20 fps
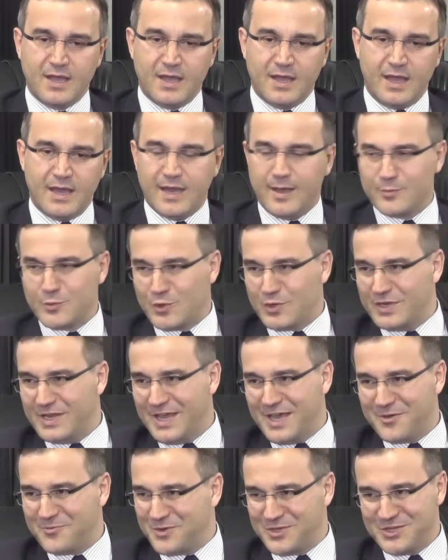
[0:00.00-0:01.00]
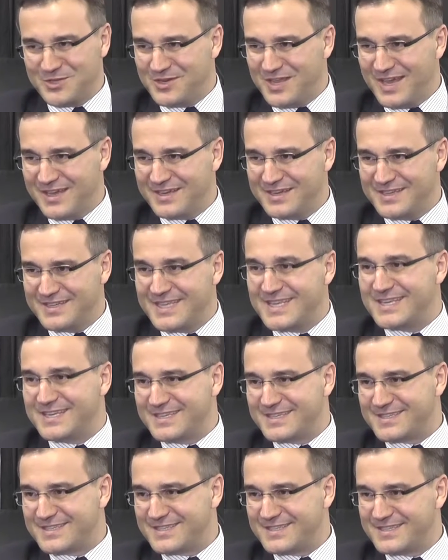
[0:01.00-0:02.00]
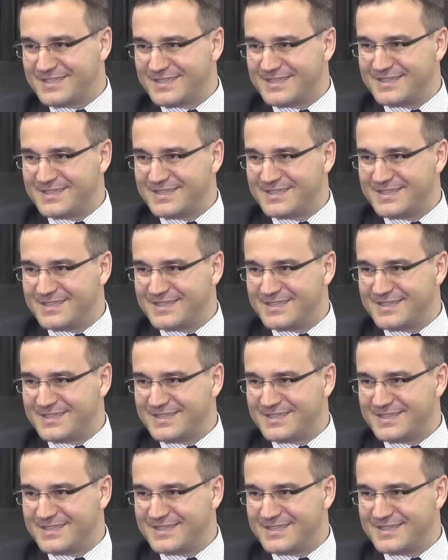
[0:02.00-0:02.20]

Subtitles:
Alhamdulillah, we do not need it.